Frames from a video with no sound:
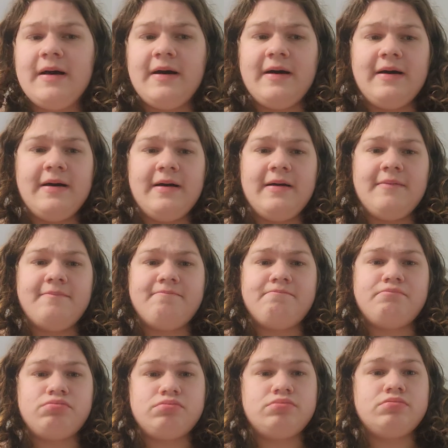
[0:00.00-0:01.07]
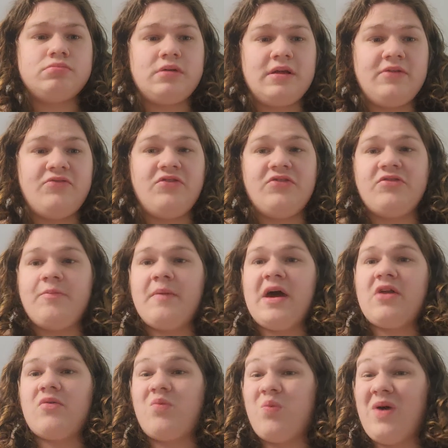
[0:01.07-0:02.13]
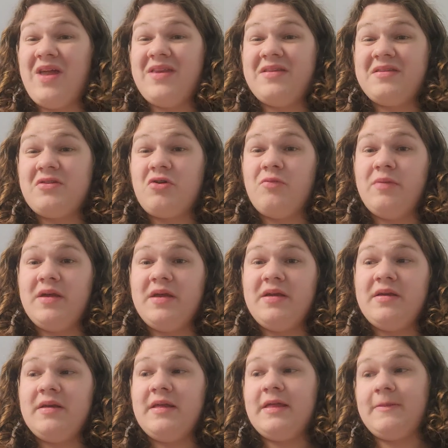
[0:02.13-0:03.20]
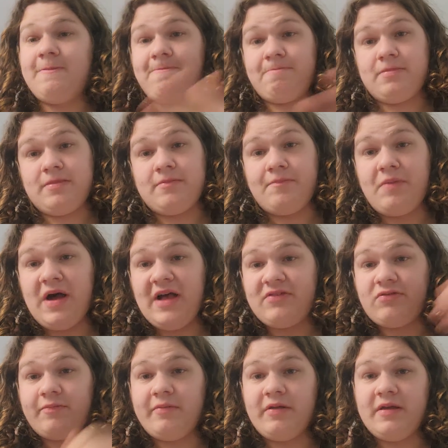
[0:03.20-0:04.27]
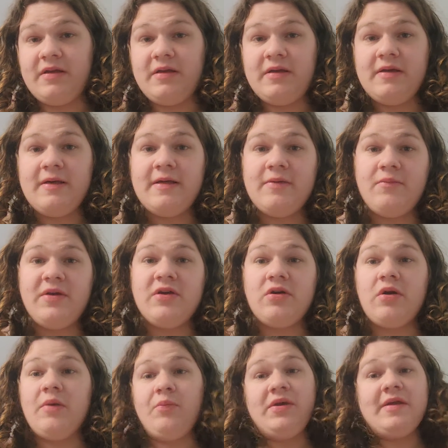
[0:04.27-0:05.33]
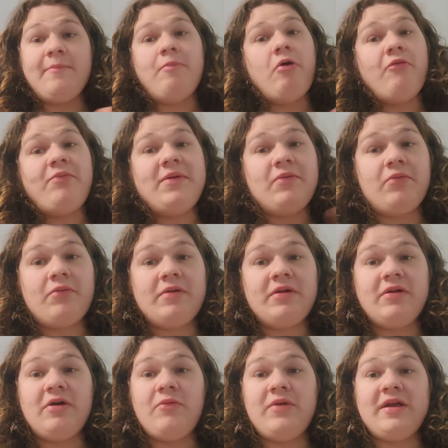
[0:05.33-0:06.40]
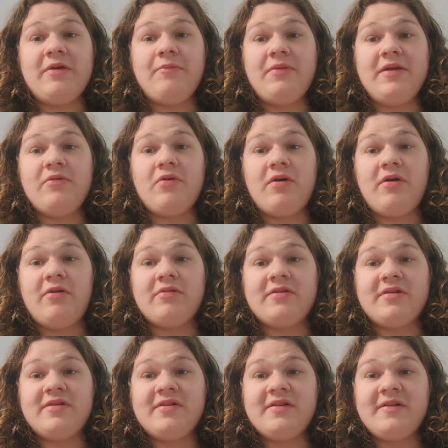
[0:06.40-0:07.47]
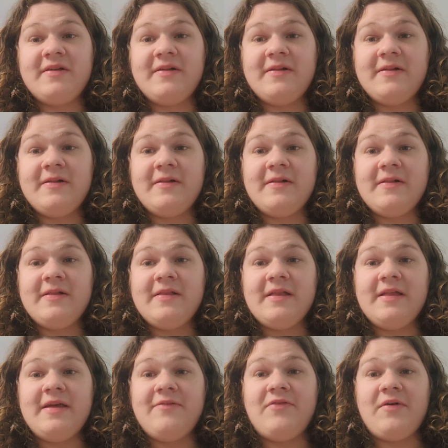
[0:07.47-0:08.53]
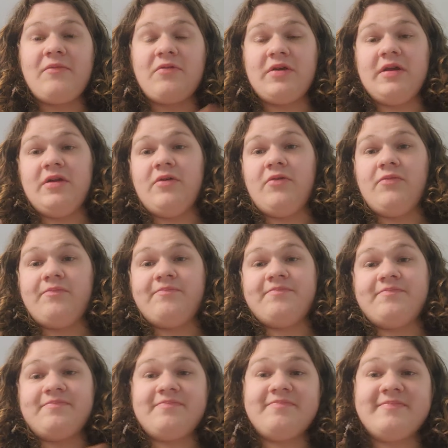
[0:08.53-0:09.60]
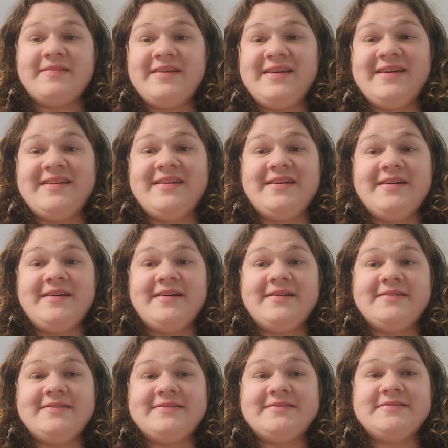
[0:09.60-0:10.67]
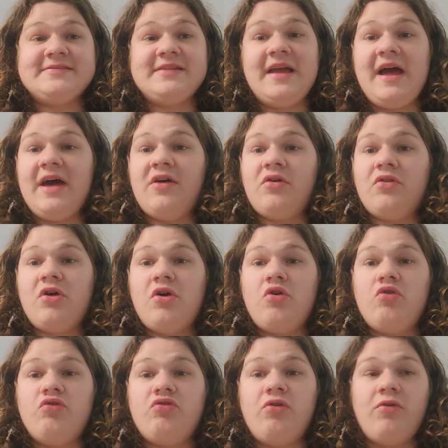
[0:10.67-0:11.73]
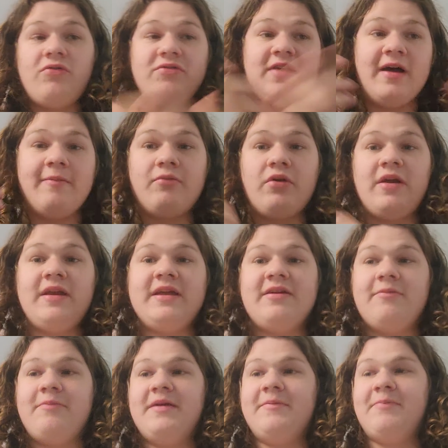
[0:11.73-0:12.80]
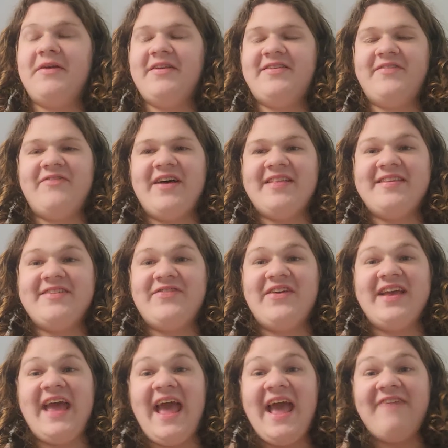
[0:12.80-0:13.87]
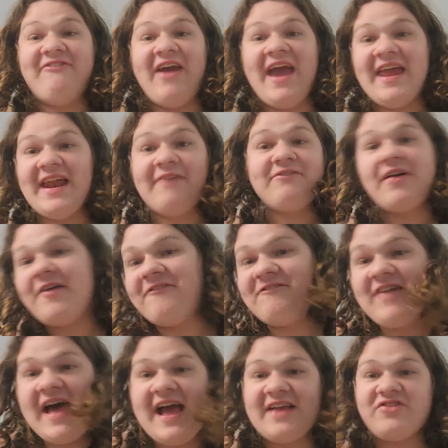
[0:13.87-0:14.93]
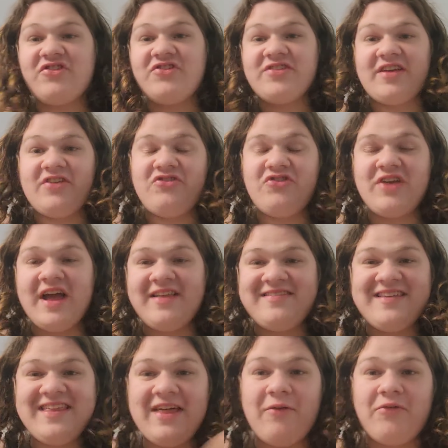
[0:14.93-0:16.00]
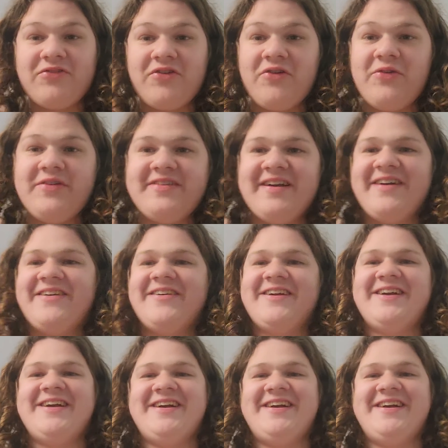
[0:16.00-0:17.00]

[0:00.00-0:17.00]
Um, it's just a matter of when could be, possibly. We could, we could both be, you know, we could be wrong. If I'm, you know, and uh, yeah, I don't know who knows. Tom Brady could be pissed about this. Like, hey man, I'm coming back just because you guys said I was going to retire.